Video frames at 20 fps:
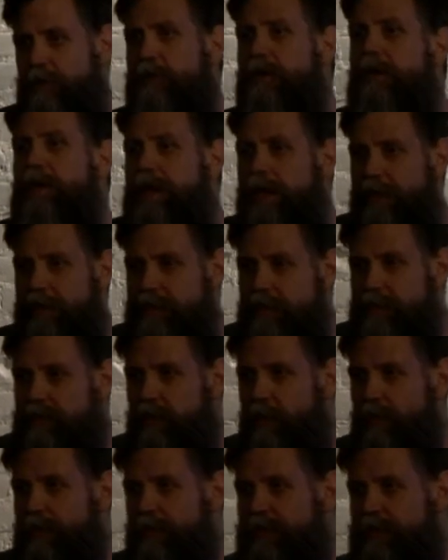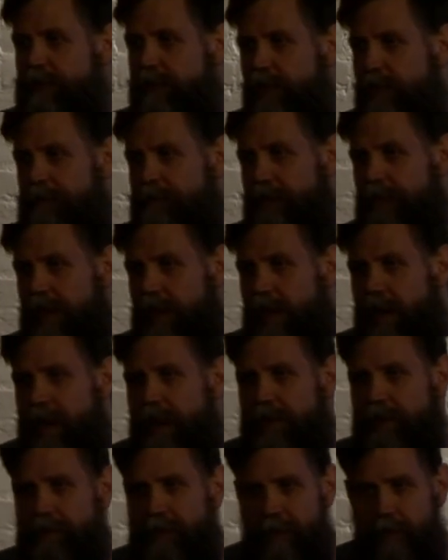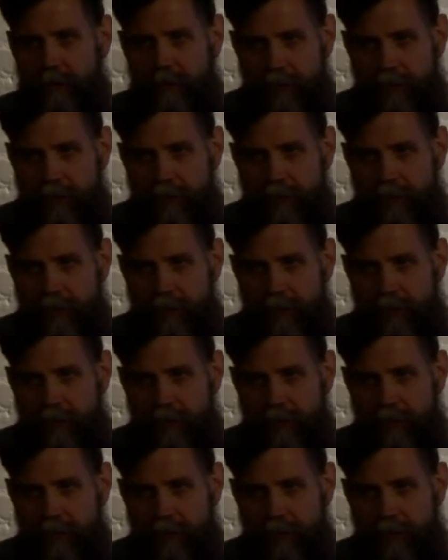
Or it just opens up the eyes for a